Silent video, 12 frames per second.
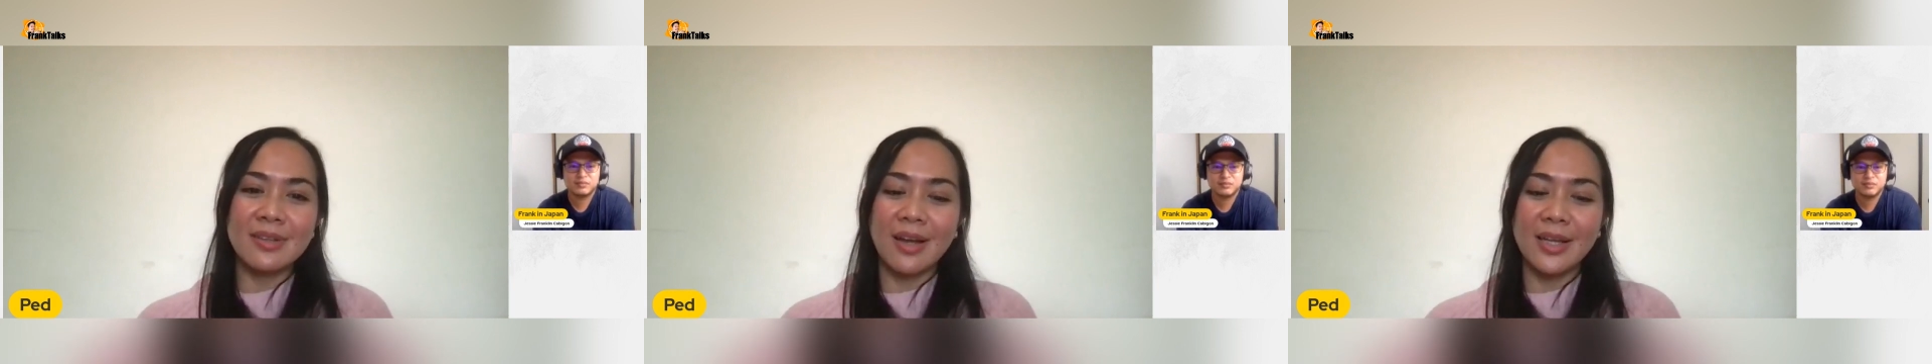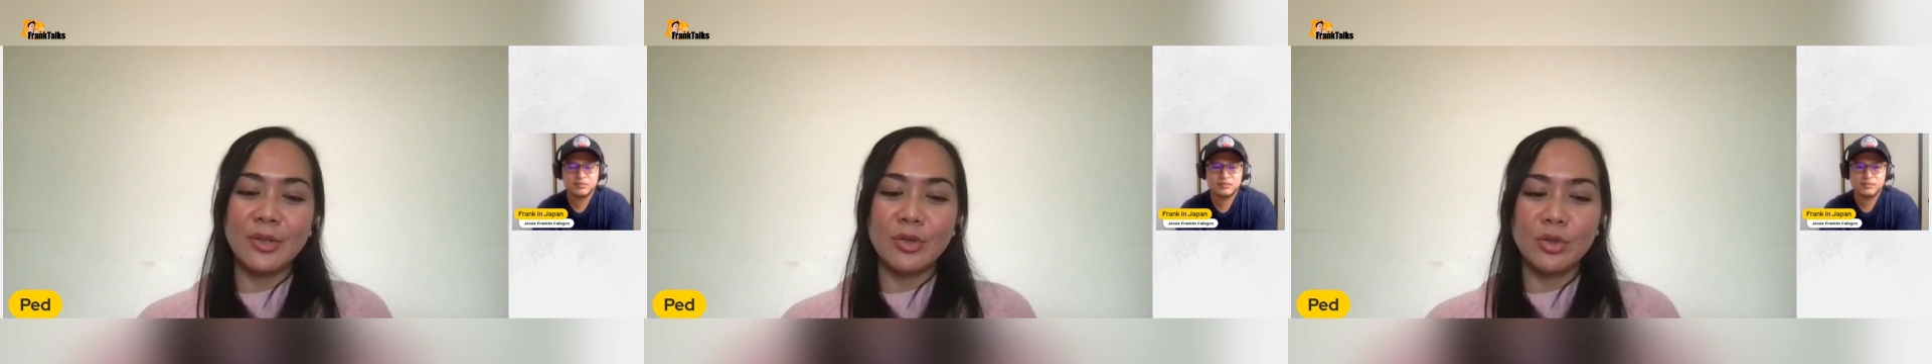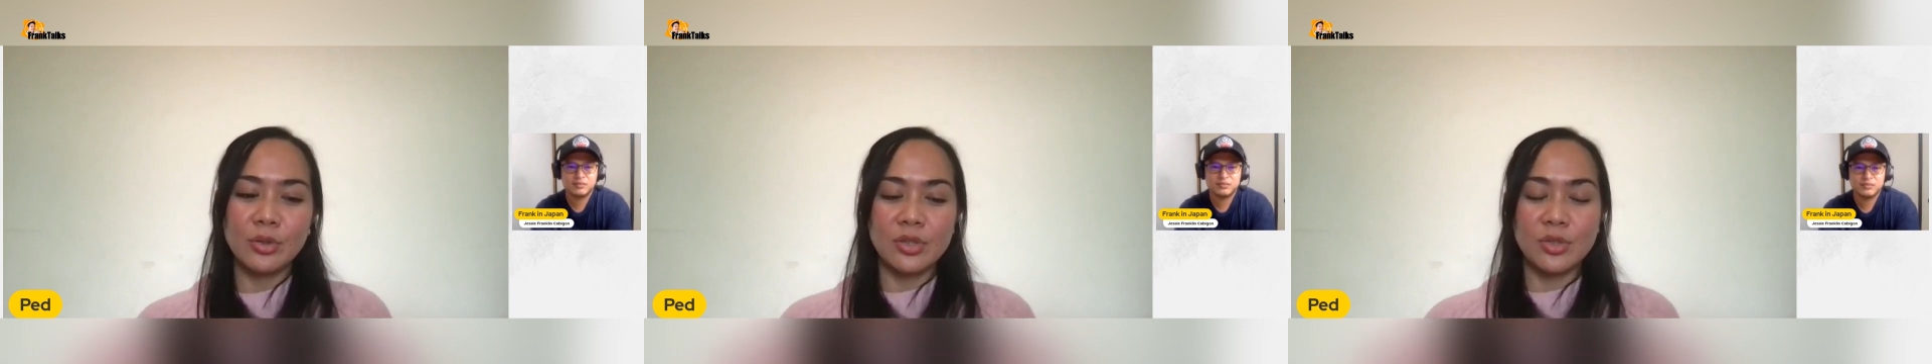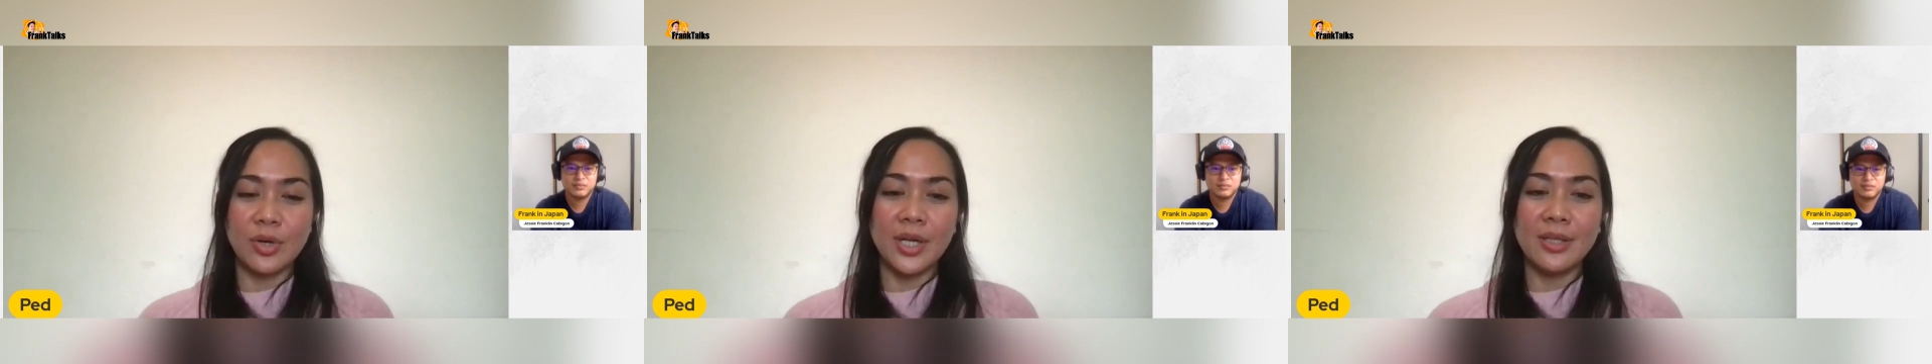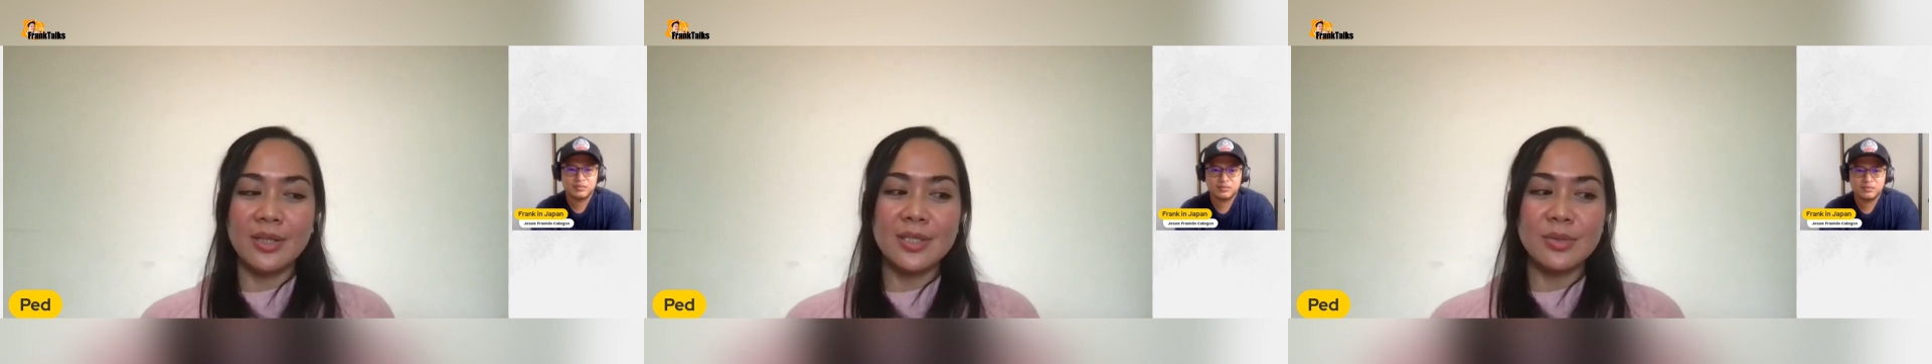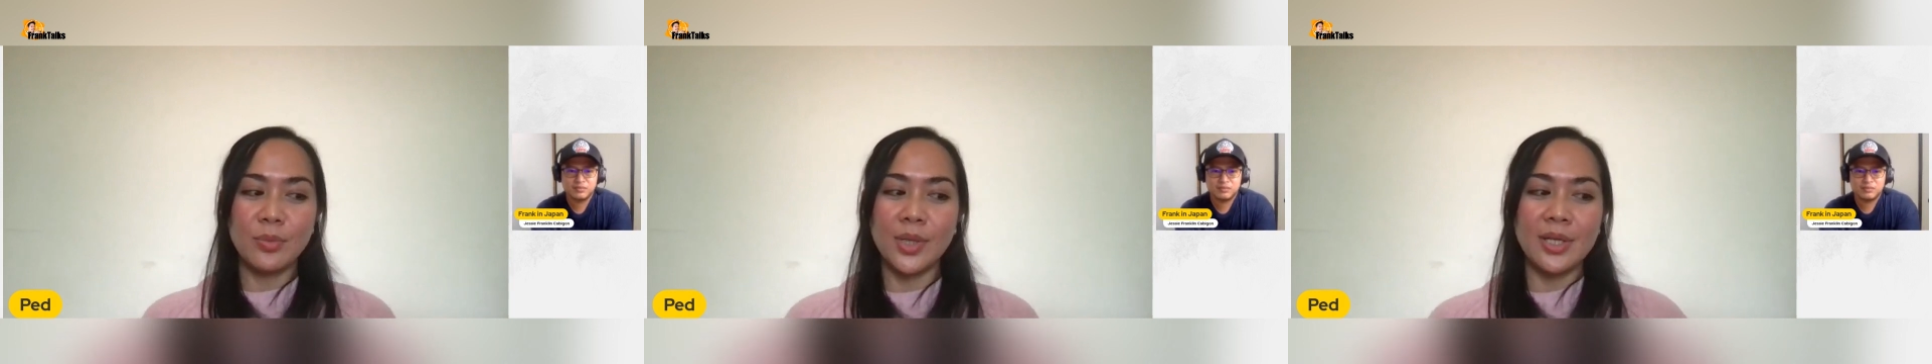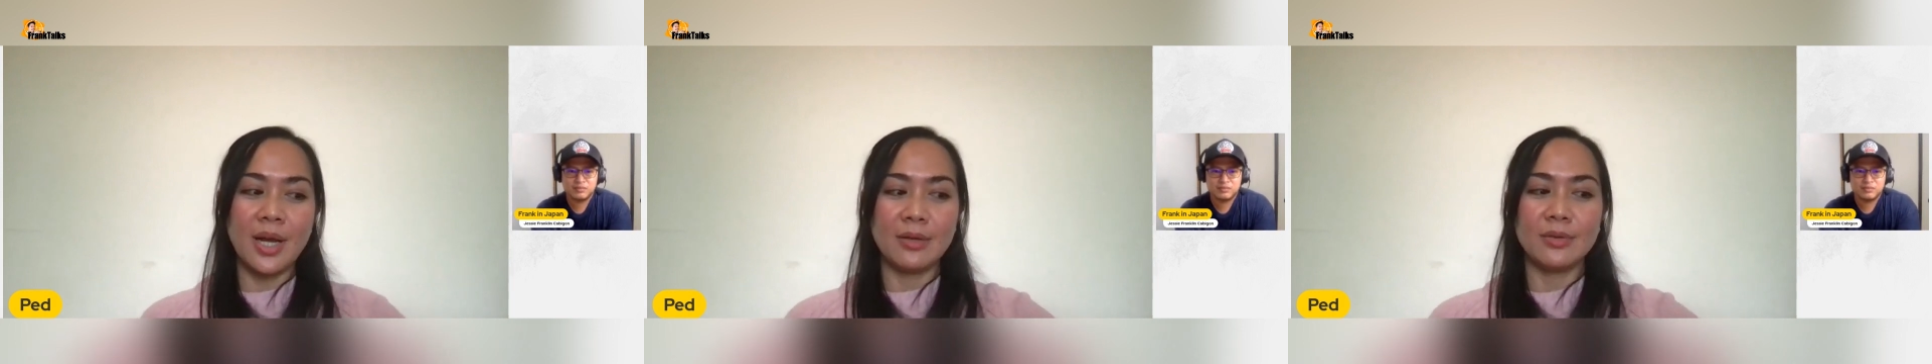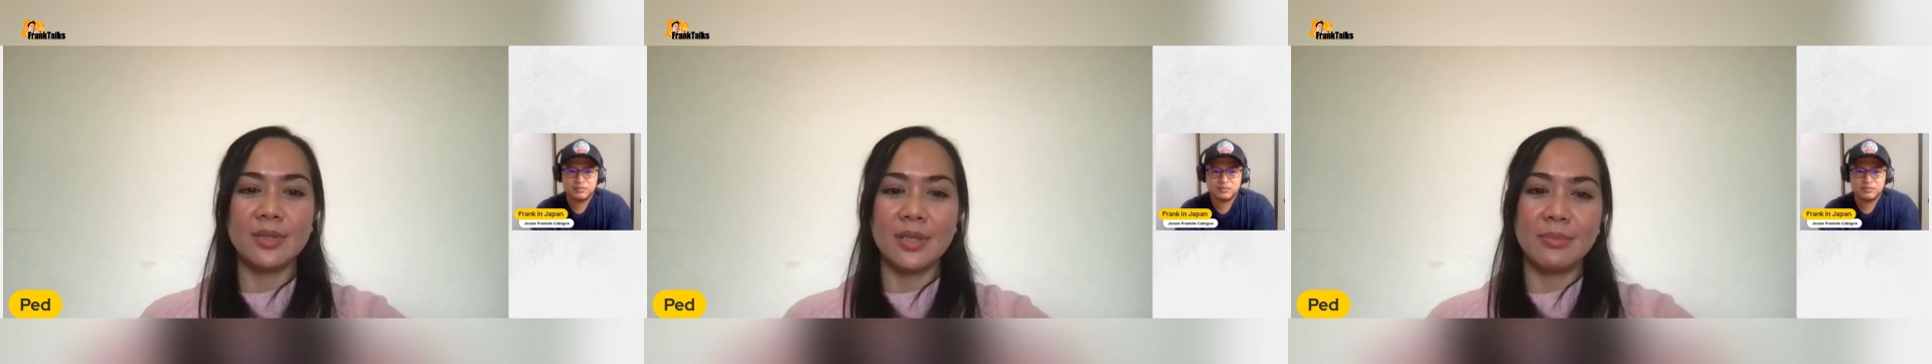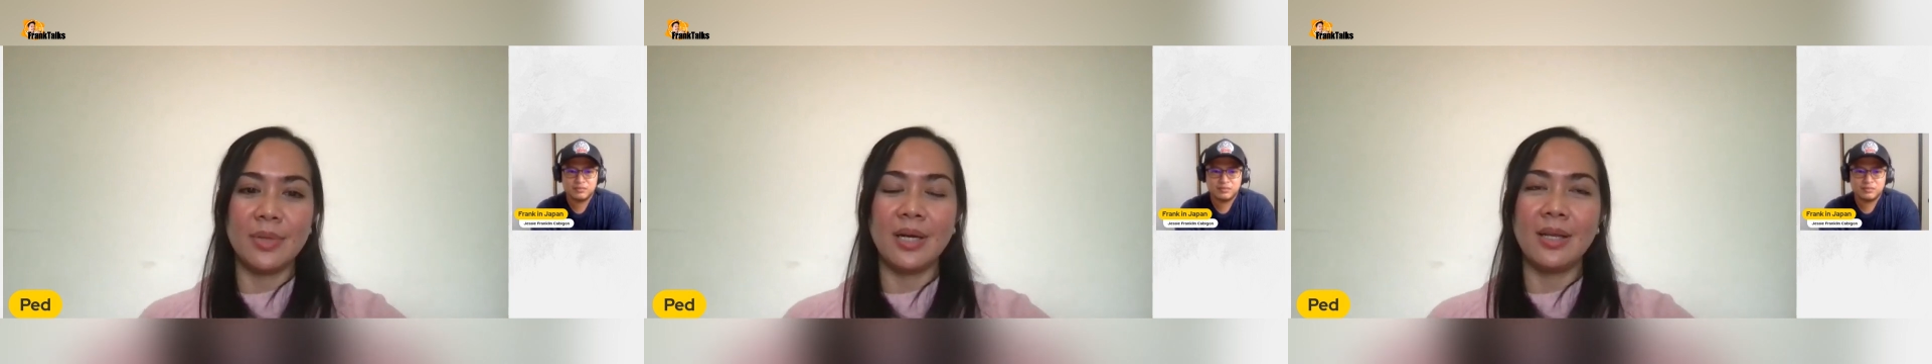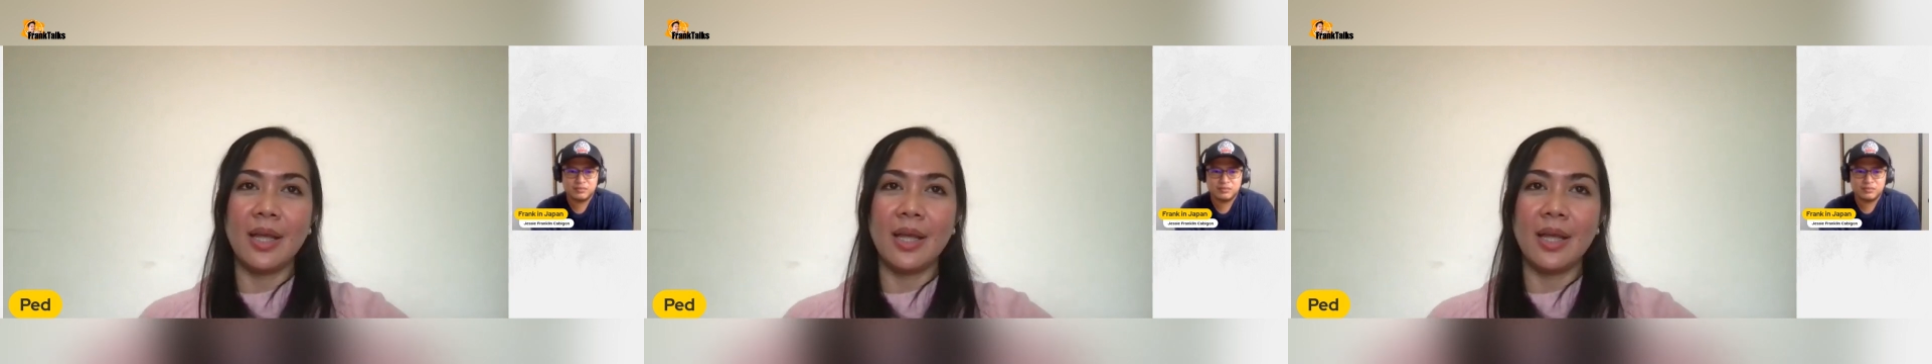I know, try this one out, diba?